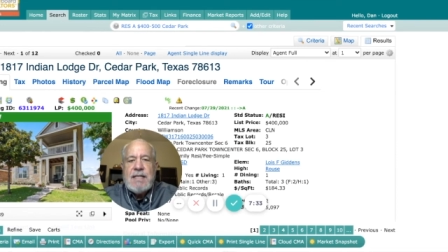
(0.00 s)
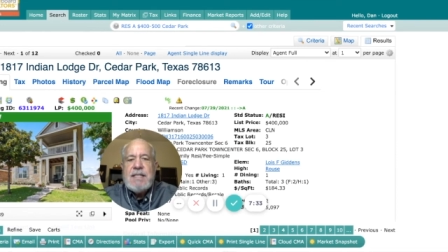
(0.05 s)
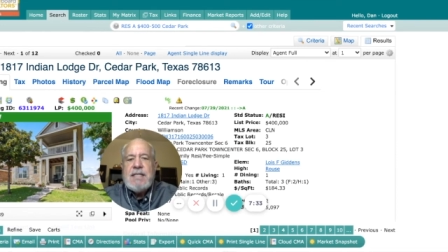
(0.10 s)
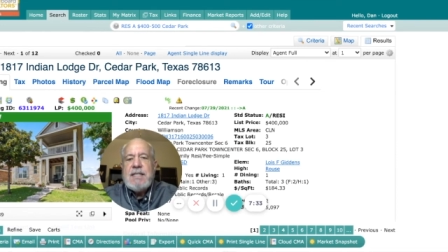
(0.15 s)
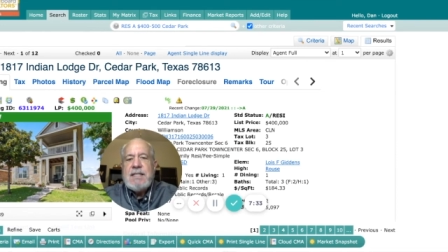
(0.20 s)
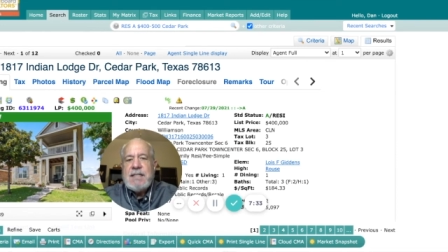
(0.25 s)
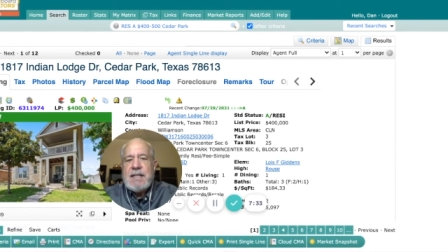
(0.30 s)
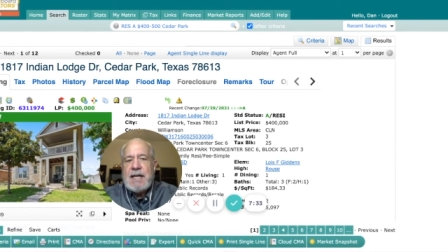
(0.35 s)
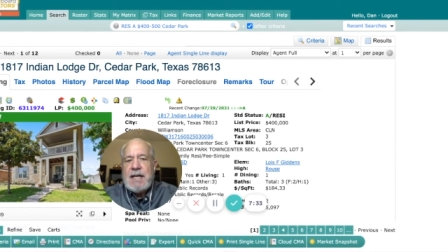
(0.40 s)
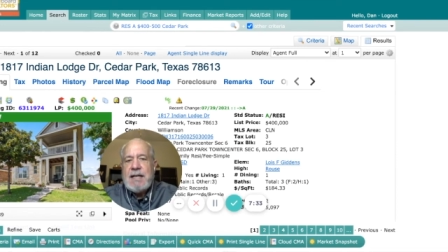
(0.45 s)

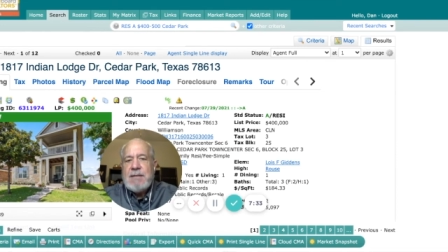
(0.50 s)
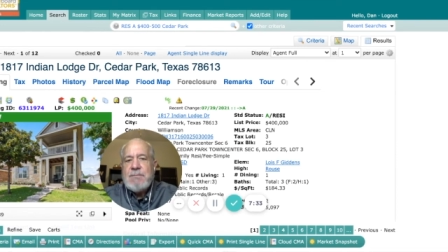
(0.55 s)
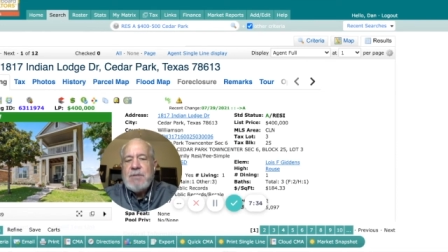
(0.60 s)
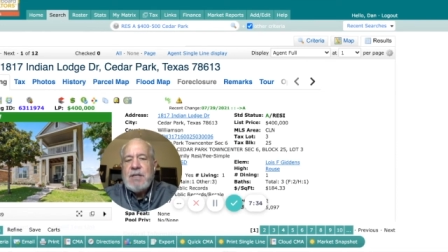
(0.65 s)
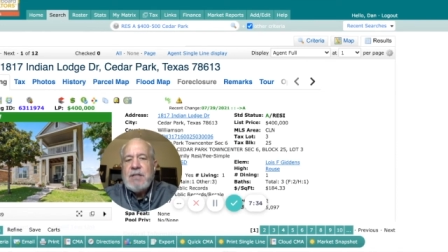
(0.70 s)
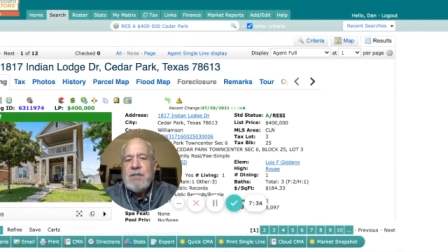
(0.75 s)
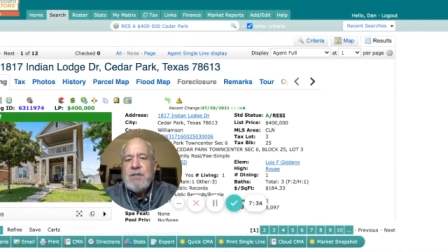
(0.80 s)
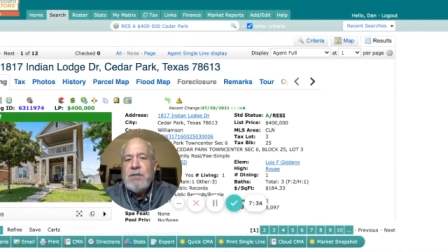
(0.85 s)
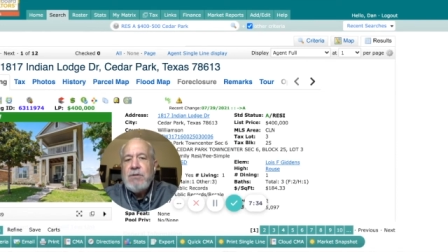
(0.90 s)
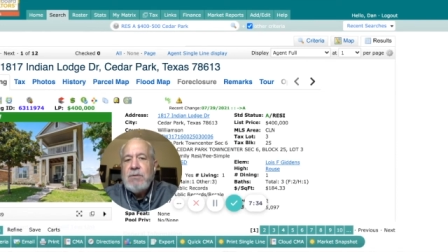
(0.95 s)
anytime
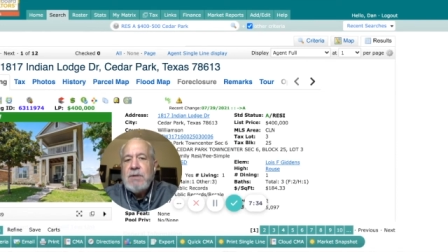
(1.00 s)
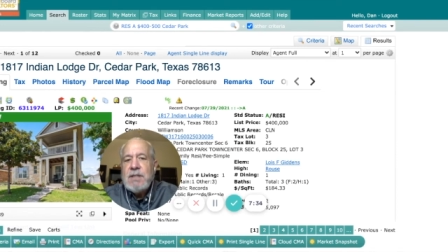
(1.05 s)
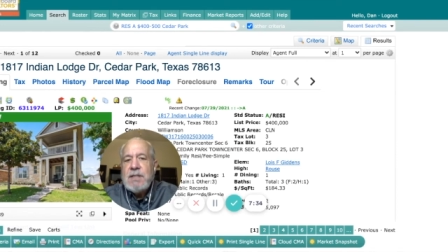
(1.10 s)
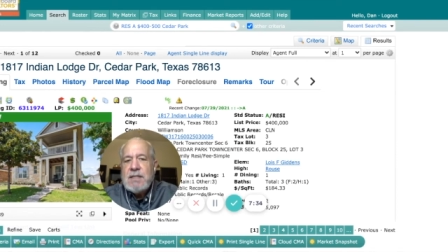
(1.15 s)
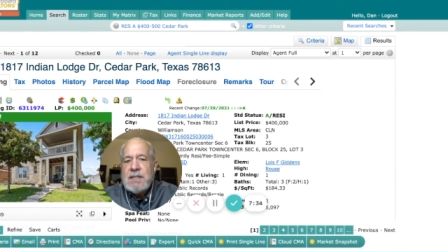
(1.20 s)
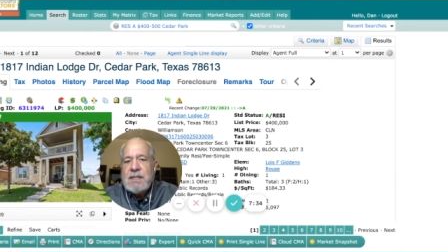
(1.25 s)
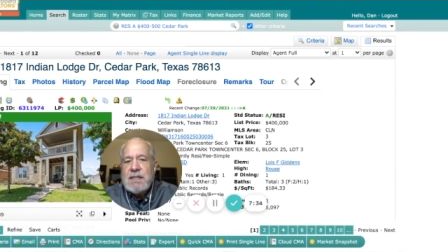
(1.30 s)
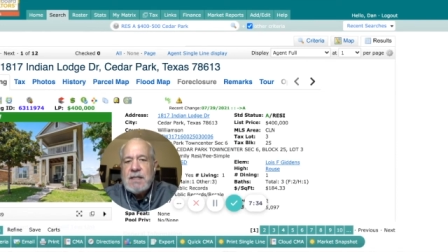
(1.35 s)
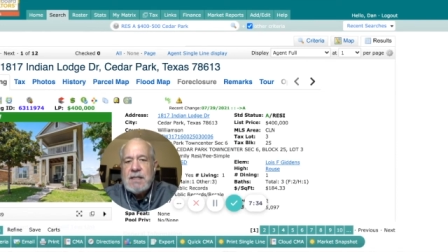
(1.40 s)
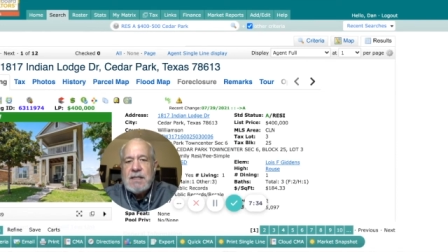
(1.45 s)
a new
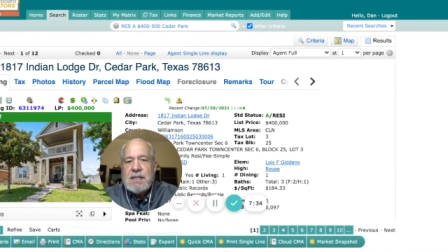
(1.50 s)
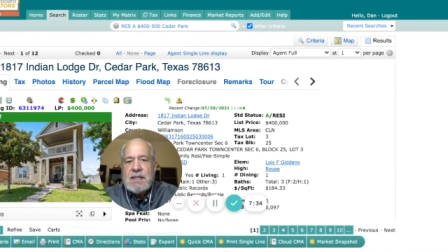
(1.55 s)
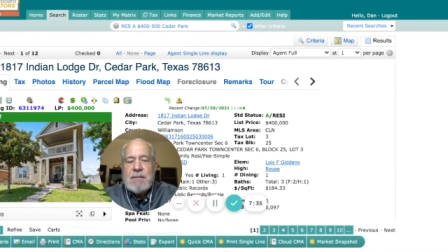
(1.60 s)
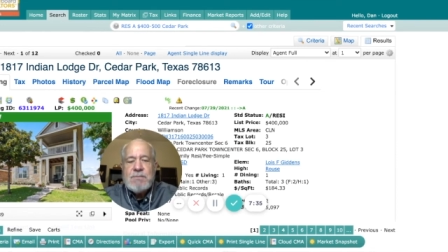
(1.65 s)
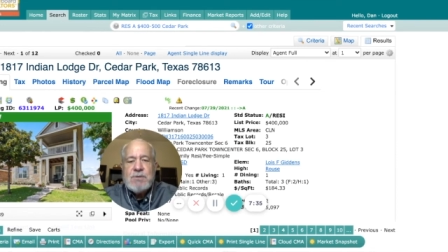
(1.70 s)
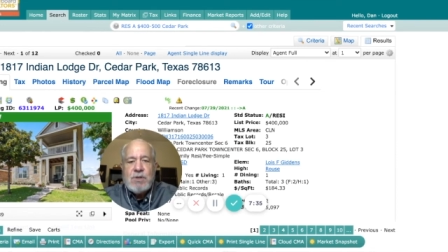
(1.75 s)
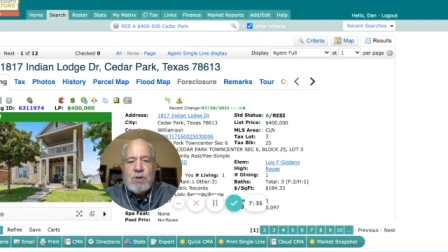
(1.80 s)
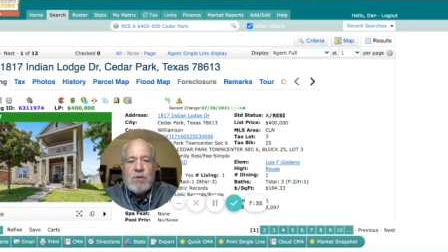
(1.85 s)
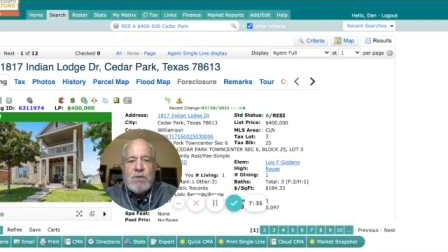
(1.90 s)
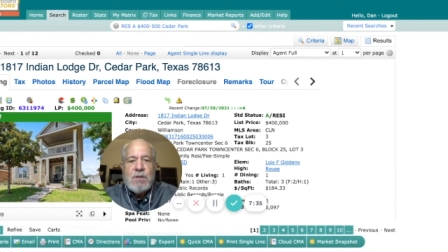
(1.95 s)
listing
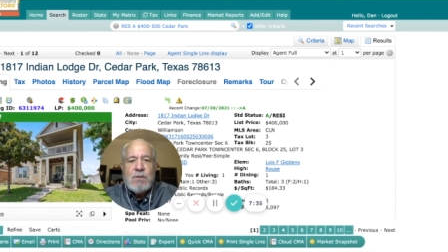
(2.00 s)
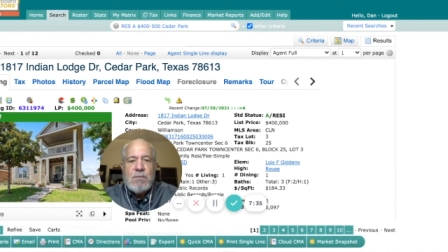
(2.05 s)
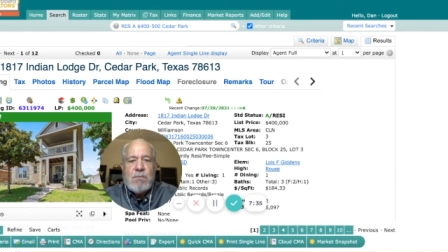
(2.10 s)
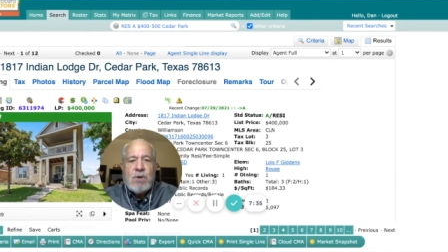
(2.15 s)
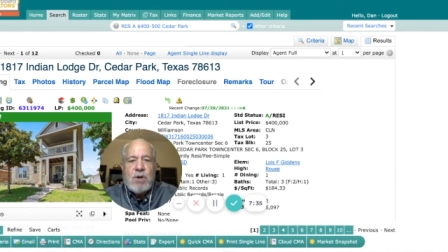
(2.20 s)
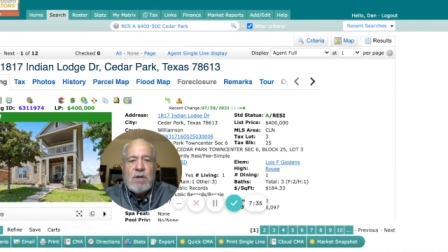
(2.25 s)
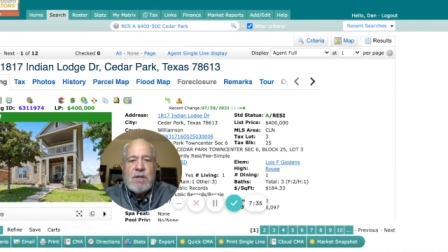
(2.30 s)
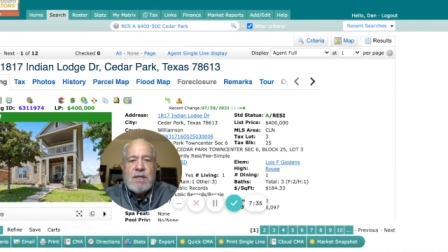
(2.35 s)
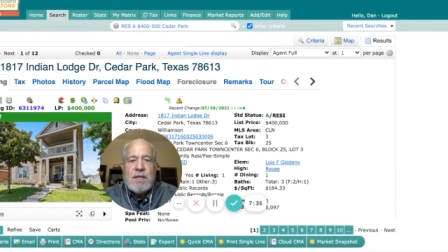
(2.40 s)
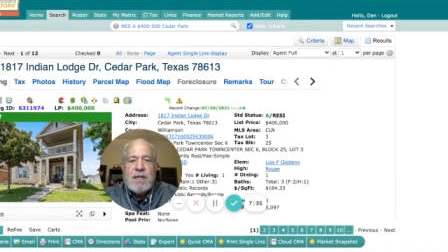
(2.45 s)
comes on the
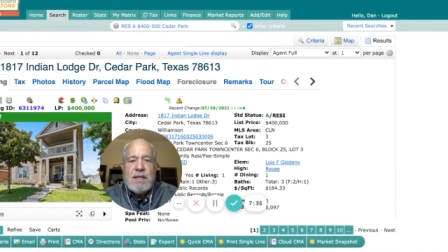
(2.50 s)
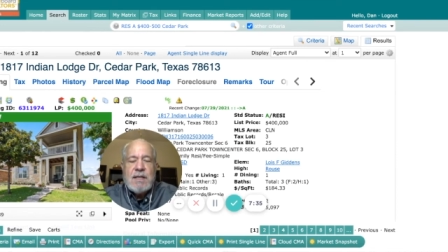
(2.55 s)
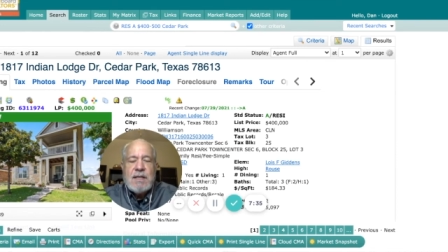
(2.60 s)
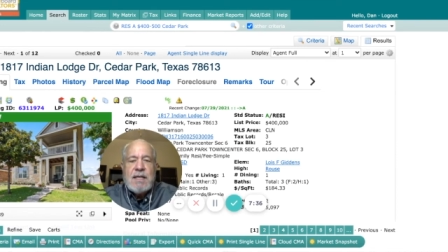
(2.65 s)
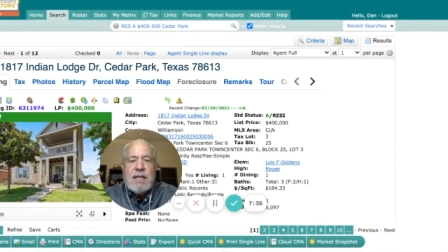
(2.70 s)
market,